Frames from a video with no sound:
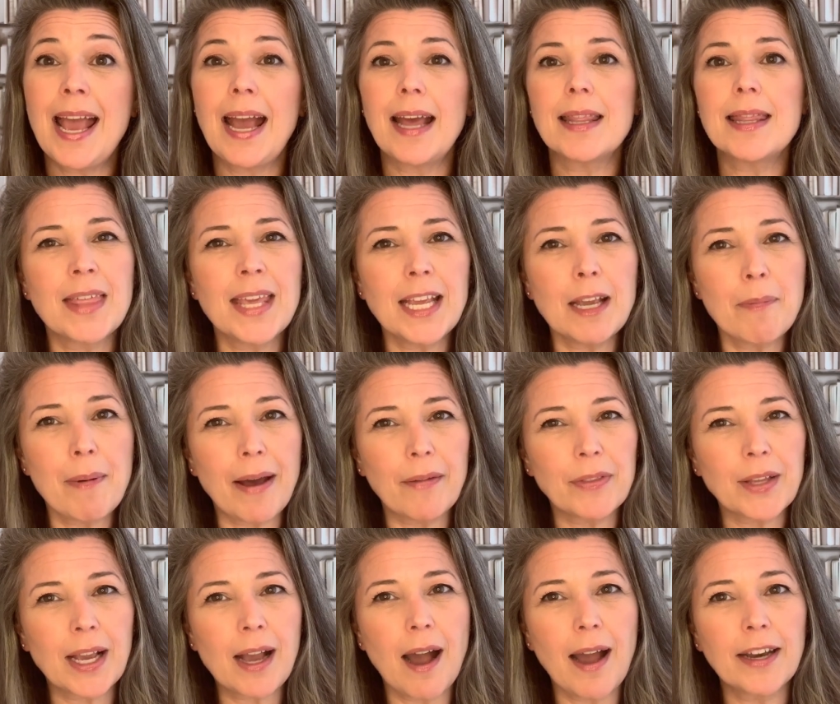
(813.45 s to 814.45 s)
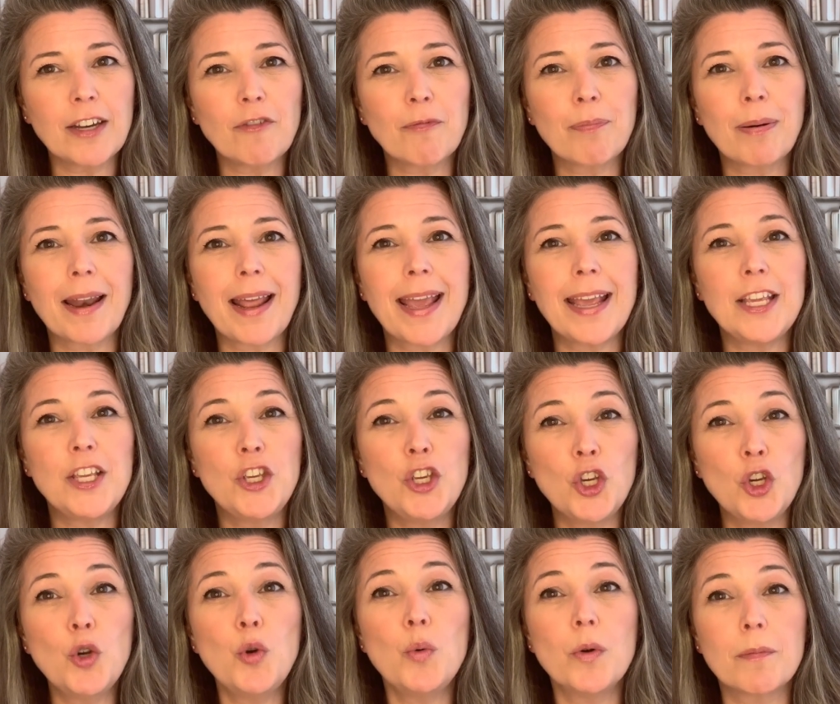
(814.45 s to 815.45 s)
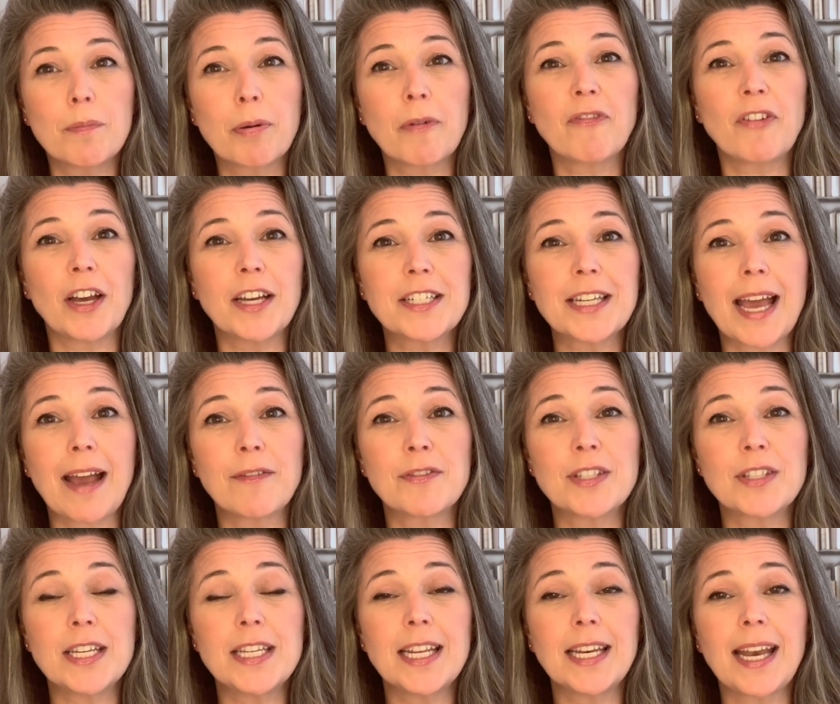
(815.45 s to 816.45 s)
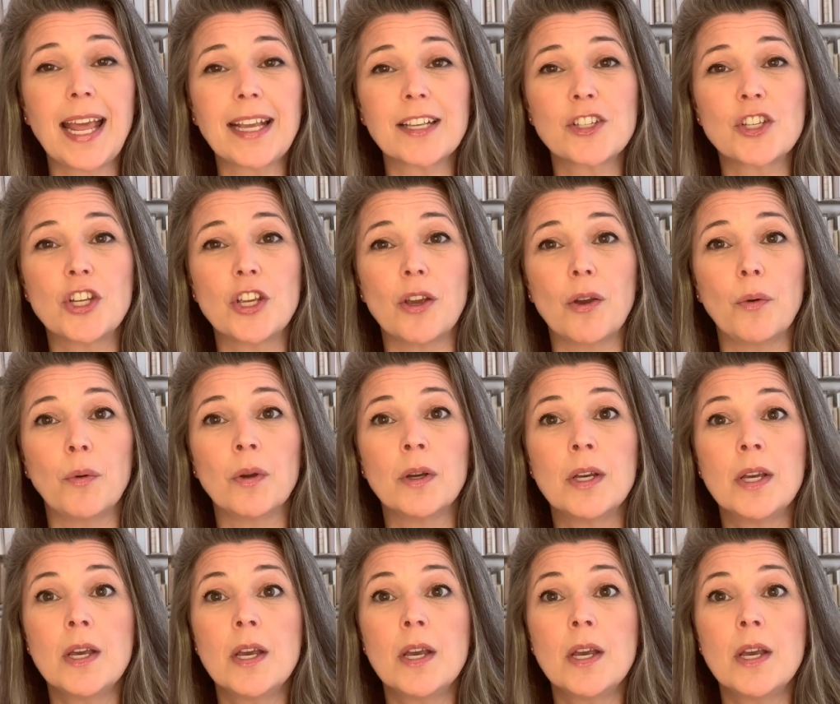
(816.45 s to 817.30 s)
and think about the kind of player you would prefer to have sitting next to you.